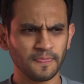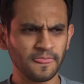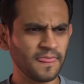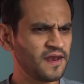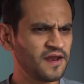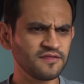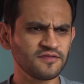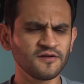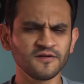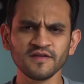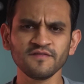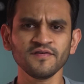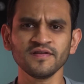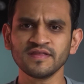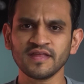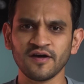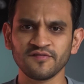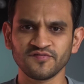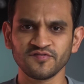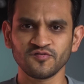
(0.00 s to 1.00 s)
and at
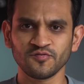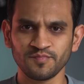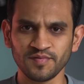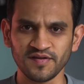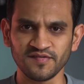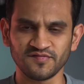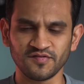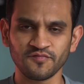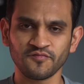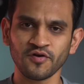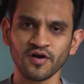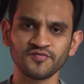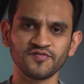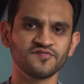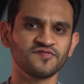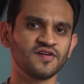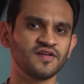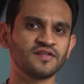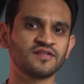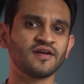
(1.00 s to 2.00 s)
31,000 rupees, you've got this
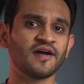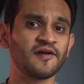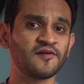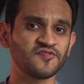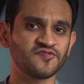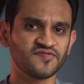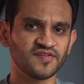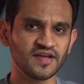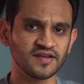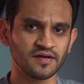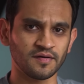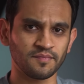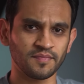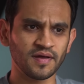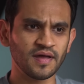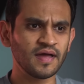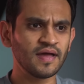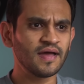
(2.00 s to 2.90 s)
entire setup.